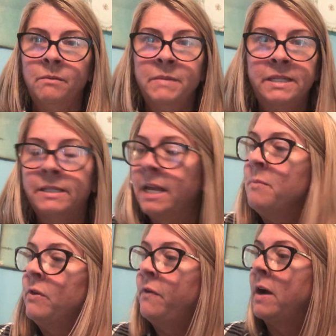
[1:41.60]
Mrs.
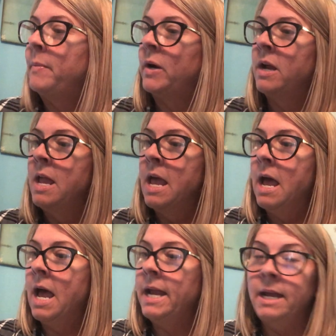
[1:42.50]
Kimmelfarber,
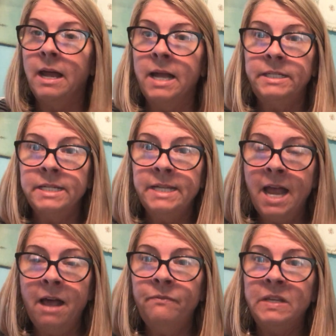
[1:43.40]
I didn't
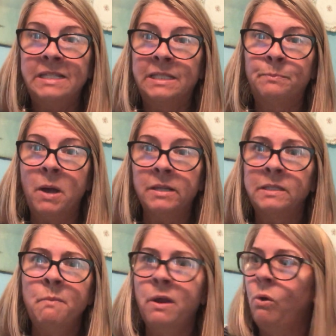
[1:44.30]
have these
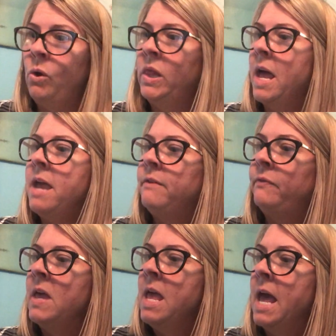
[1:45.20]
spots my whole
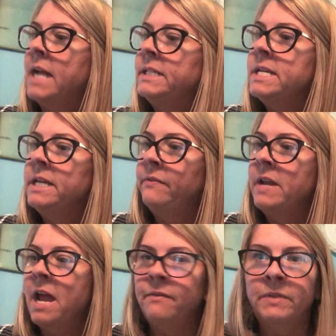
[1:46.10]
life. I didn't
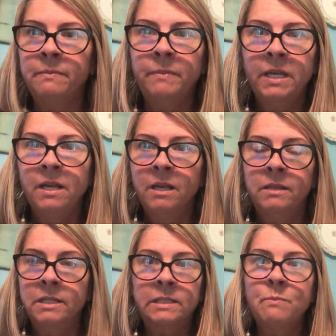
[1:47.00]
even have them
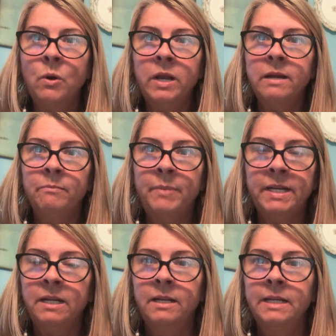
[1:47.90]
this morning,
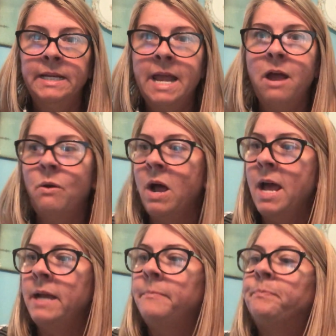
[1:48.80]
but now
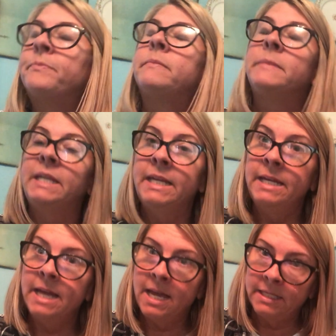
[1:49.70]
I..."
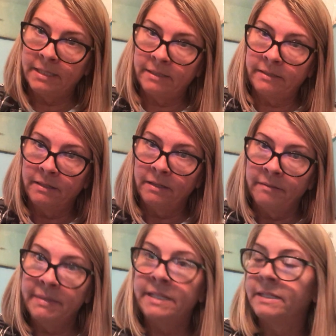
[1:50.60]
"Yes,"
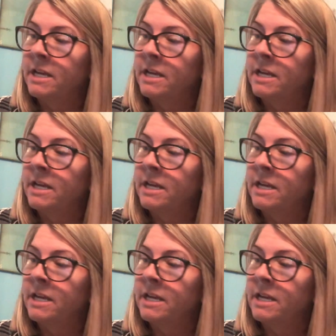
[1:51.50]
Mrs.